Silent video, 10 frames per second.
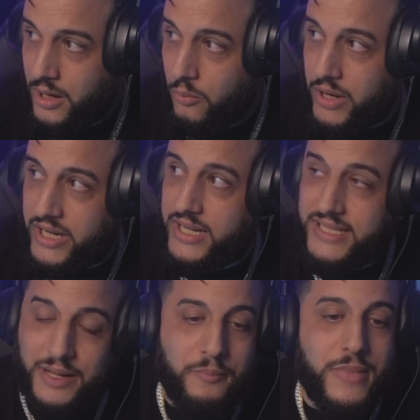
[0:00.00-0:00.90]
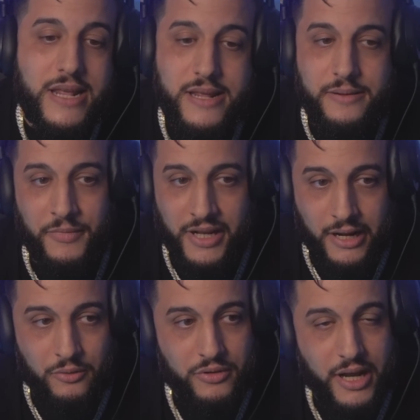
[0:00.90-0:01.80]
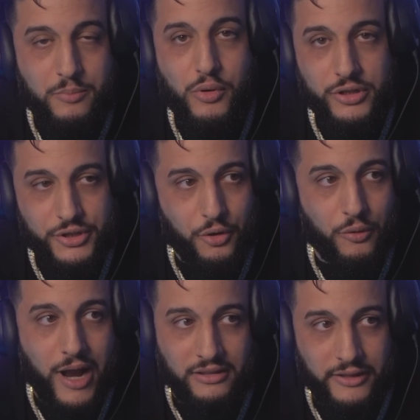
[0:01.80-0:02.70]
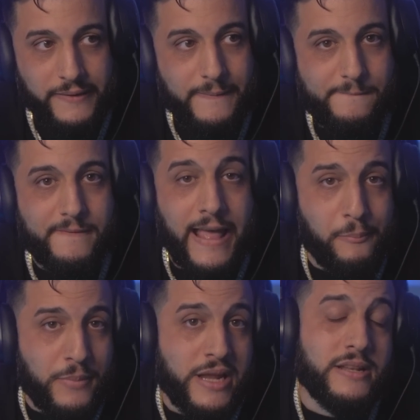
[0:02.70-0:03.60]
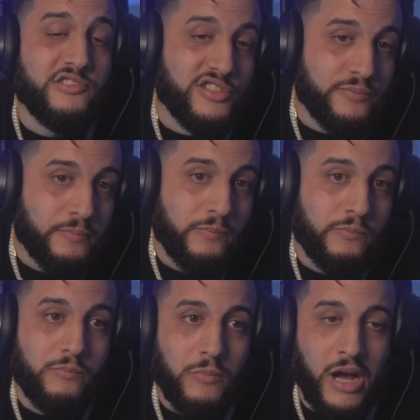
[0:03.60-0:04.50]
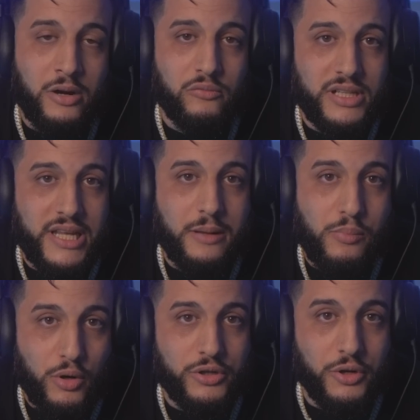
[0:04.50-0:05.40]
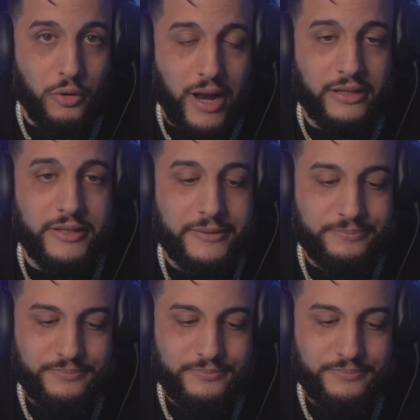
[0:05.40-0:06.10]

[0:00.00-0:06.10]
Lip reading: When it is a meme that I don't get booked correctly, that means I don't really get booked correctly.